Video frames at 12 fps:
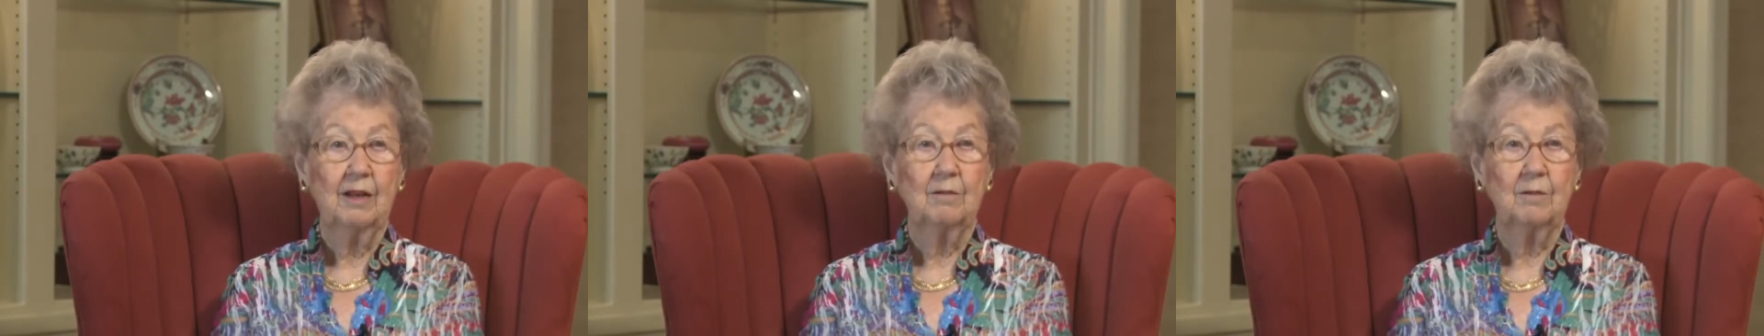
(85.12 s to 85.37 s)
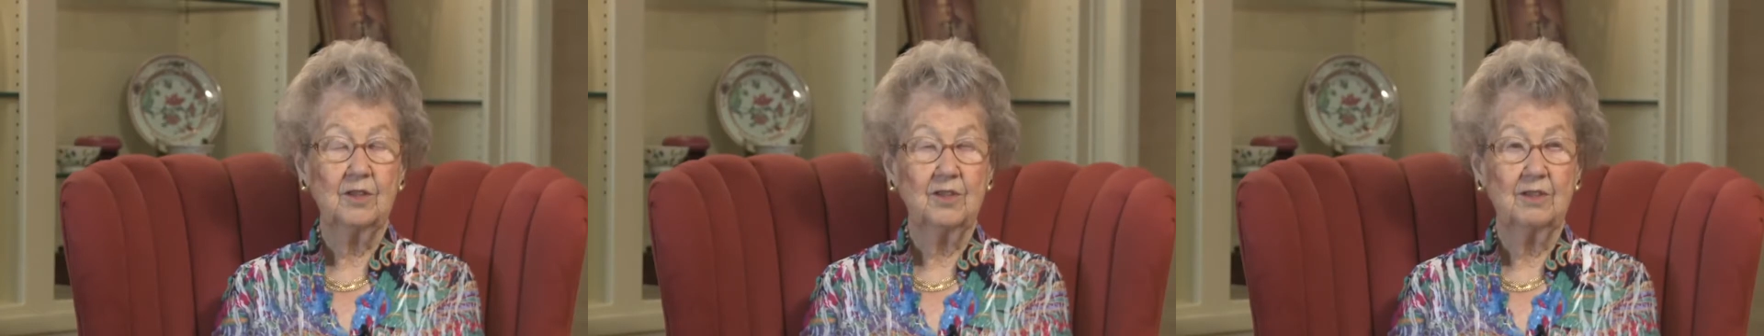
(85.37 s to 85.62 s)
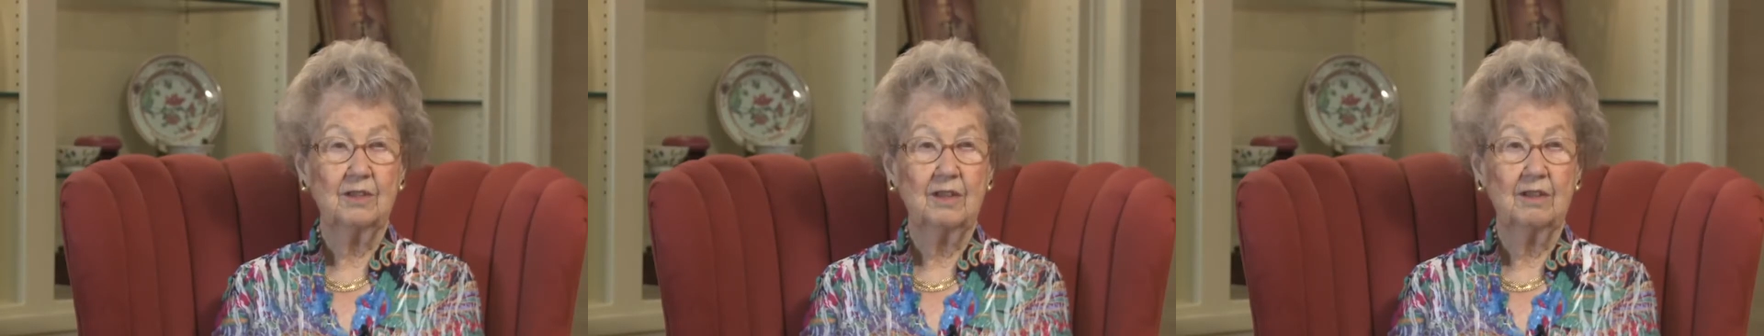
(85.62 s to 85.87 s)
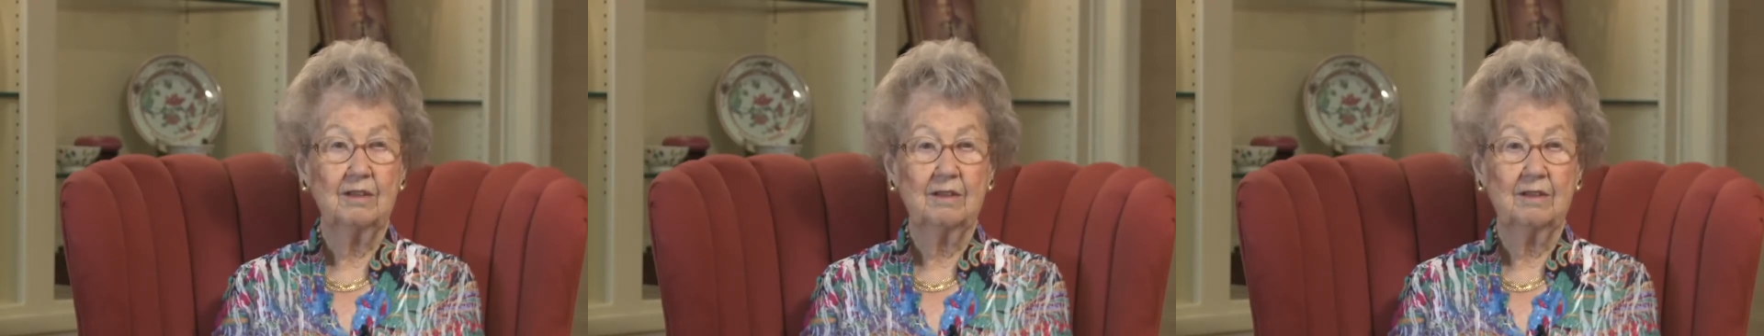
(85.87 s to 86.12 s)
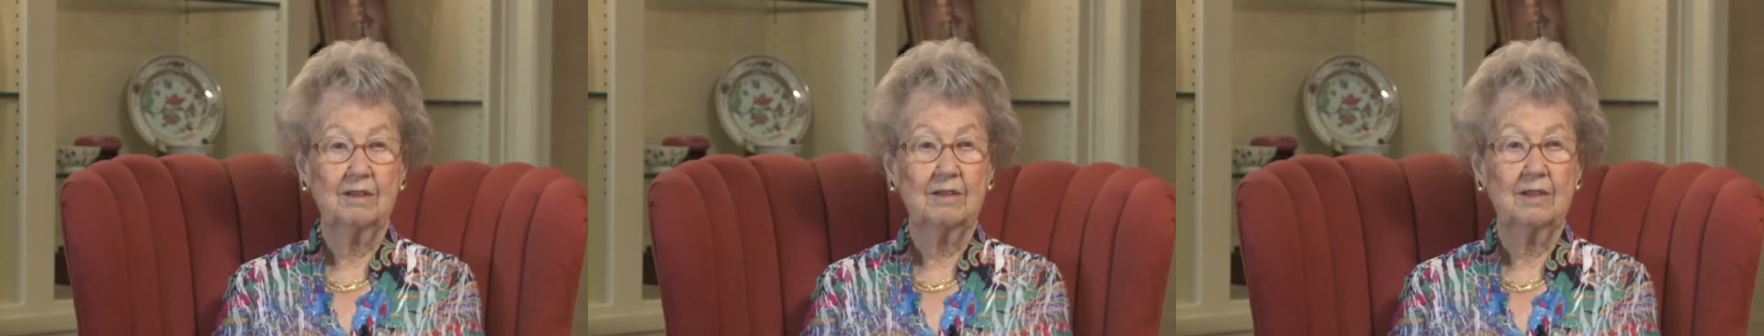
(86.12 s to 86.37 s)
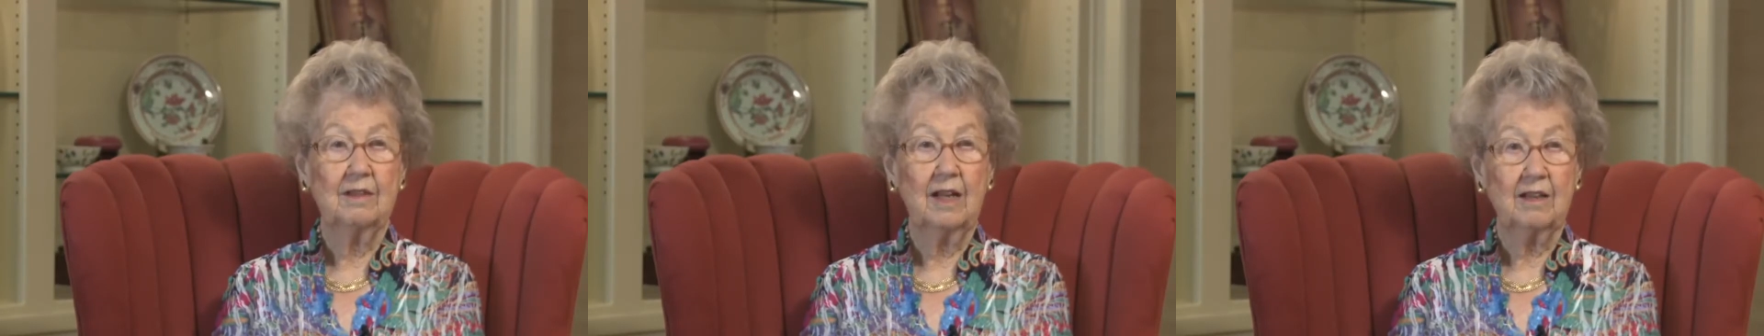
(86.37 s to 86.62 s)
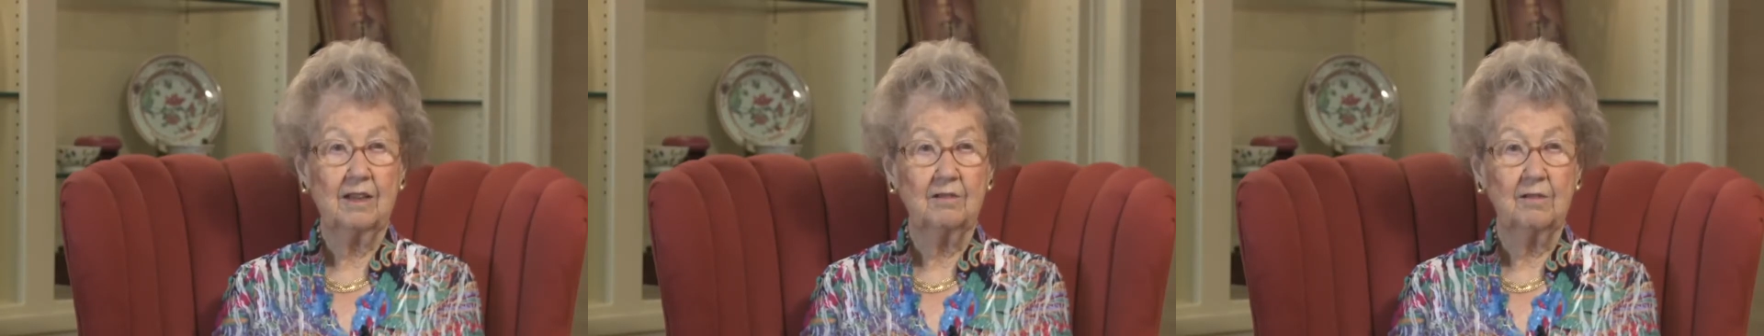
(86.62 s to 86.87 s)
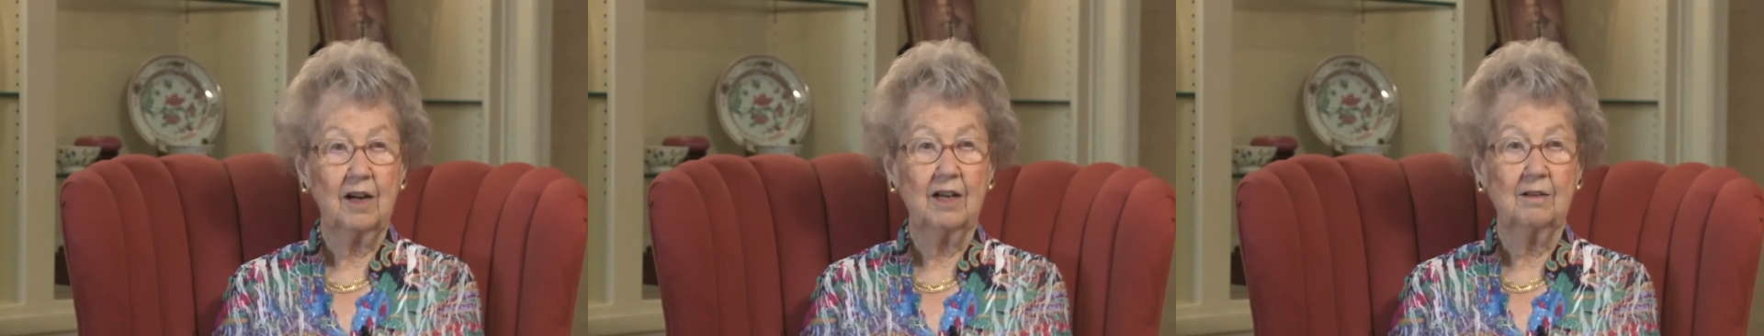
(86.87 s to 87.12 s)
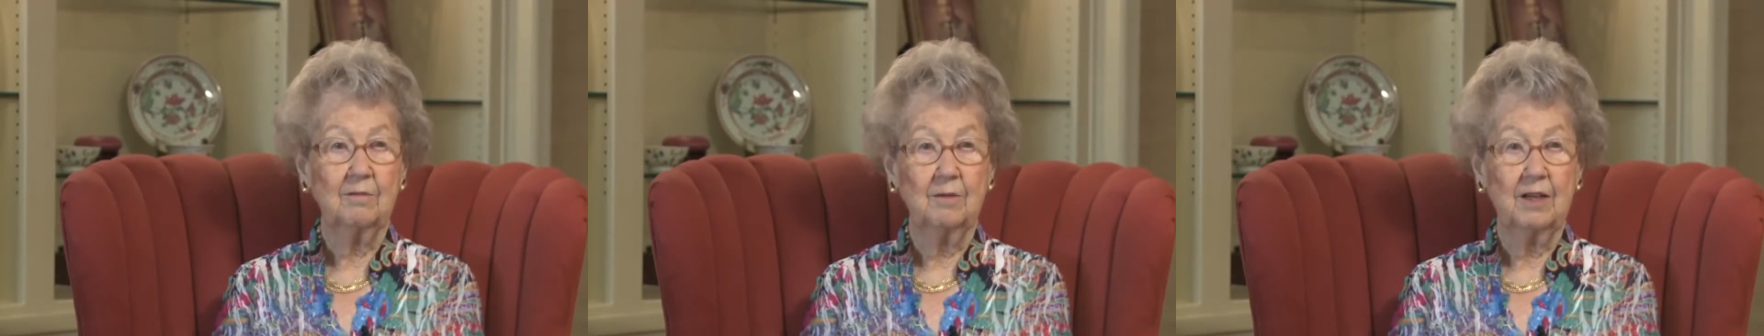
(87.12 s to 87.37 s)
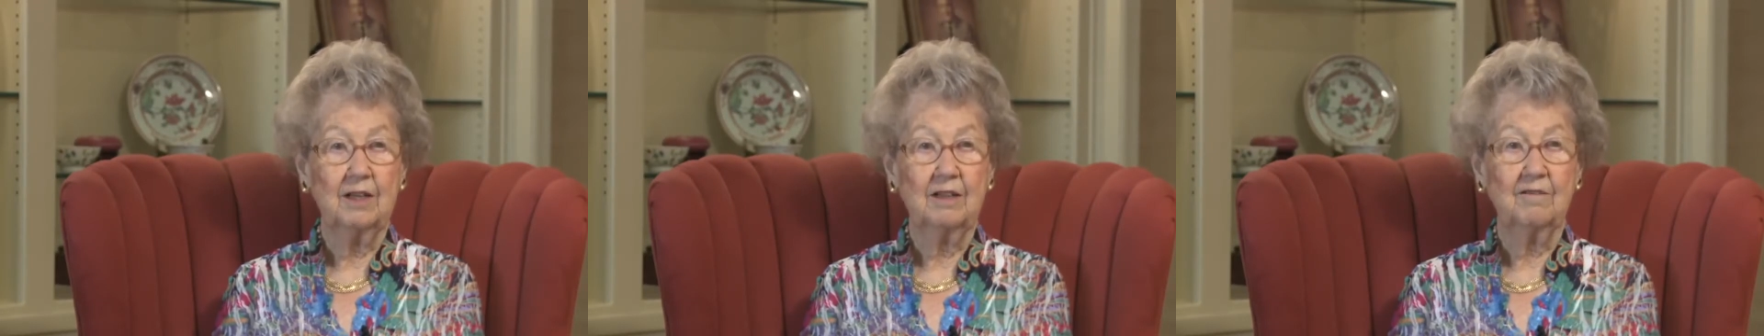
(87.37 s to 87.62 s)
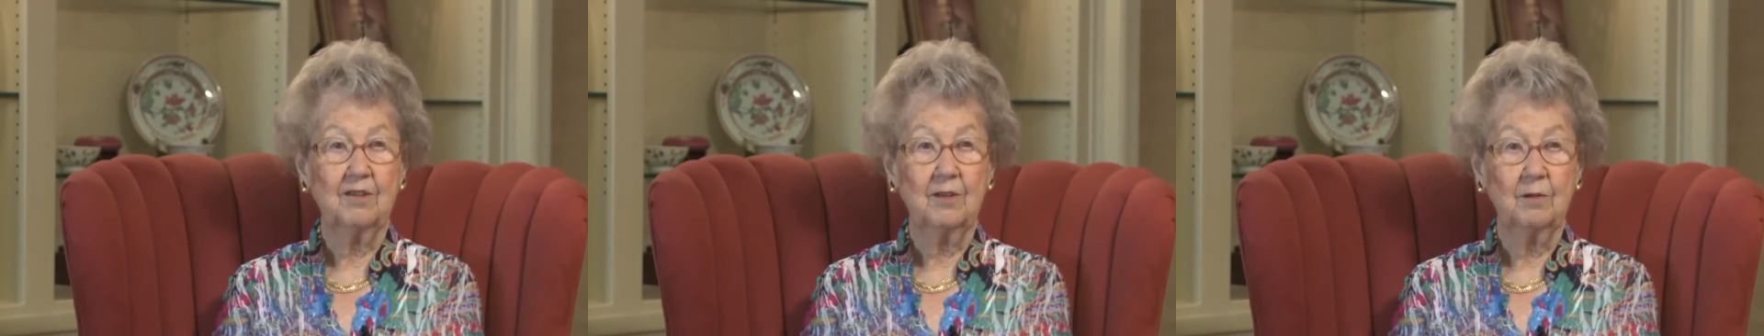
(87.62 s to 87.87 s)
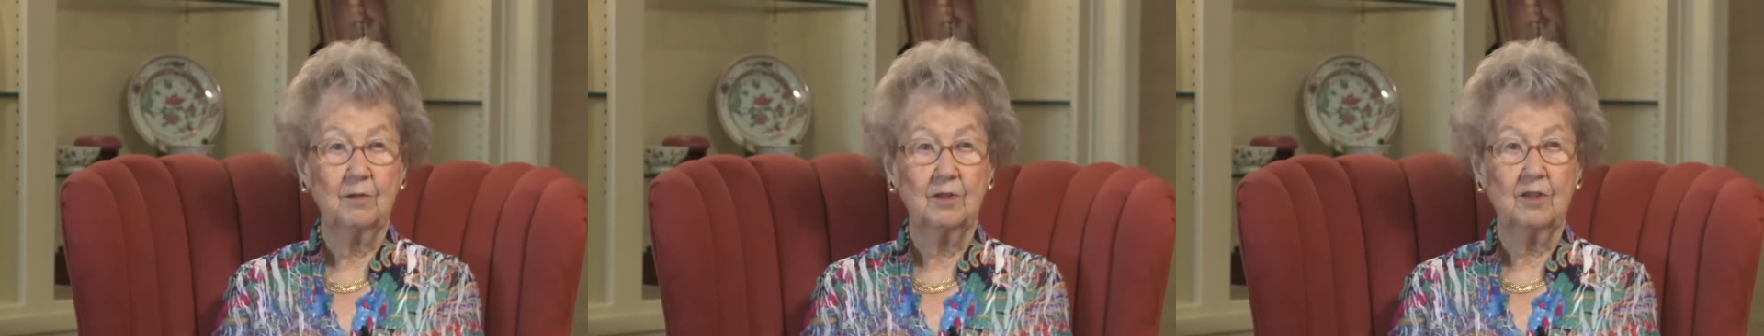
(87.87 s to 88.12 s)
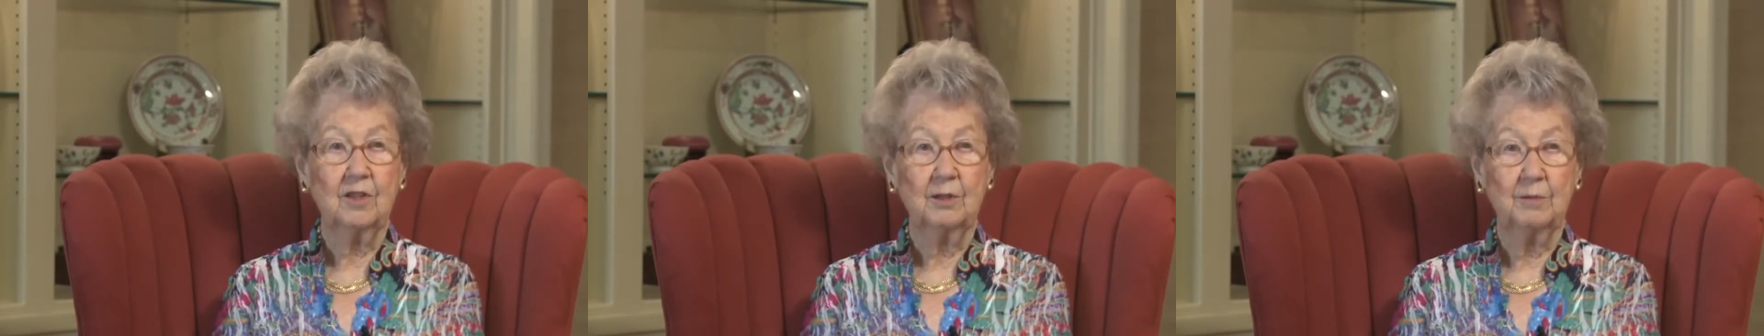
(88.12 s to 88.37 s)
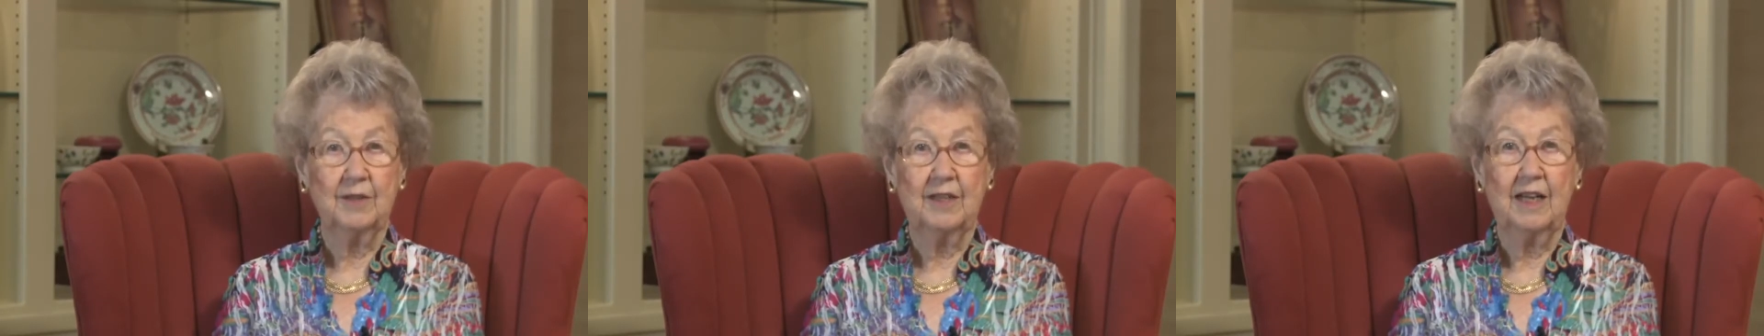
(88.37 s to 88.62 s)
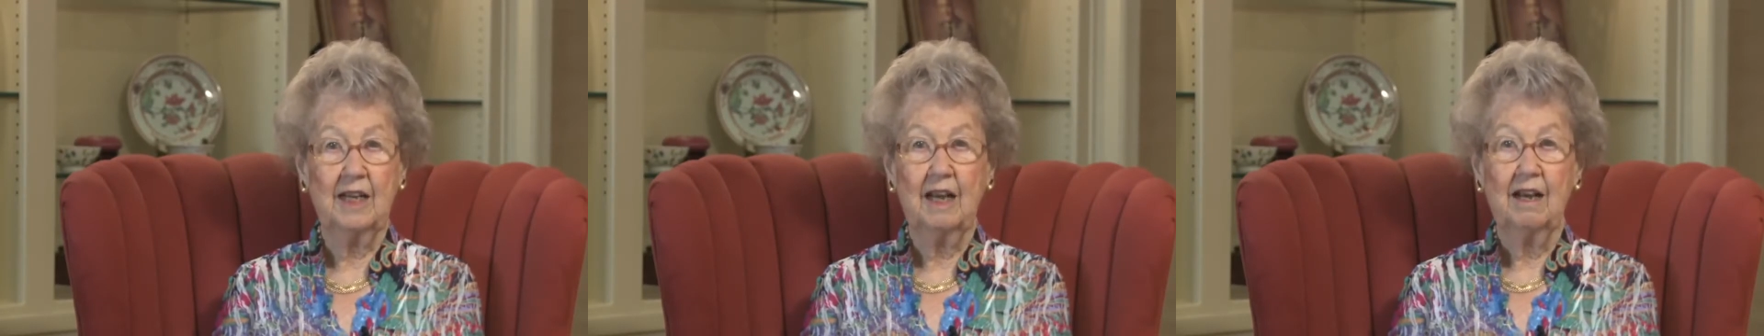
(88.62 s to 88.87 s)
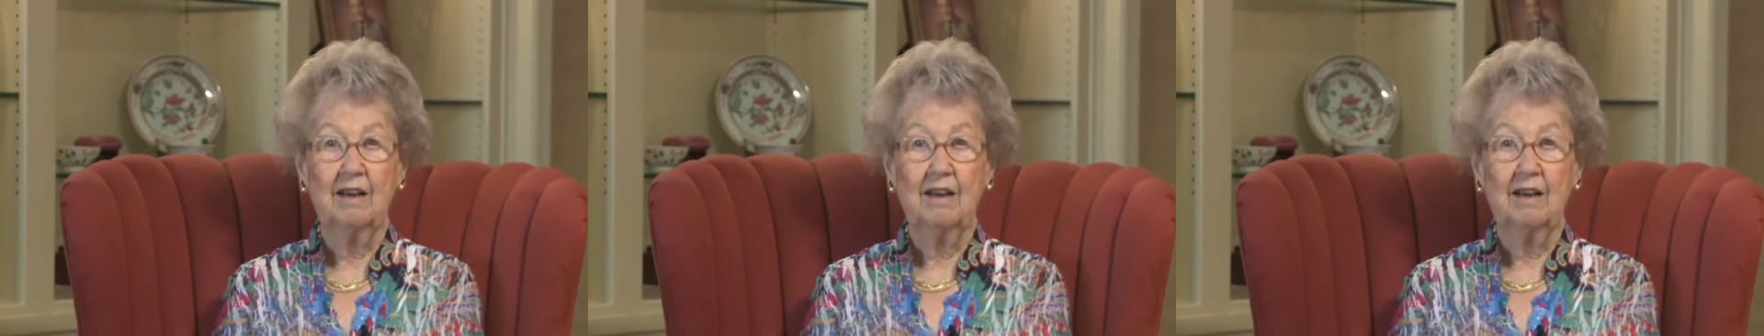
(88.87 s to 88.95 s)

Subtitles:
was not the right way for the world to be.